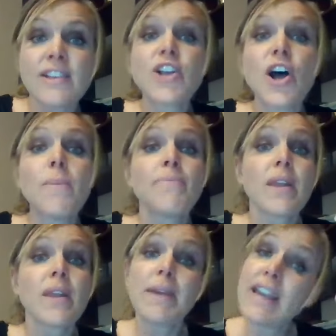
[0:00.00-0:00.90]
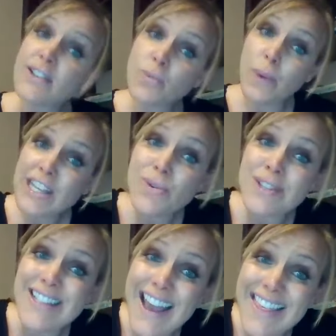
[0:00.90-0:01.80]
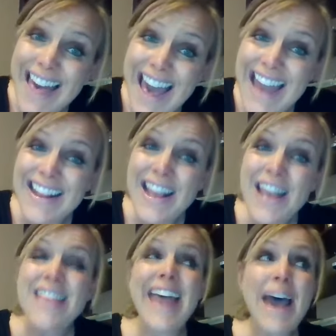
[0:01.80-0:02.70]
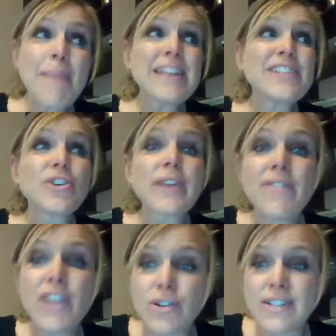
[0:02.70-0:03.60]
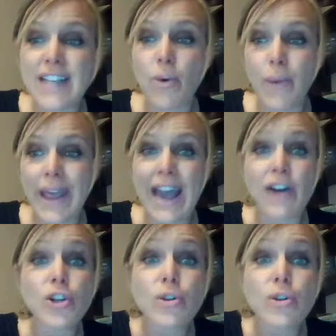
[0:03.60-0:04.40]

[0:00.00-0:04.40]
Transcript: So, because when you say that, that means you're giving yourself a way out.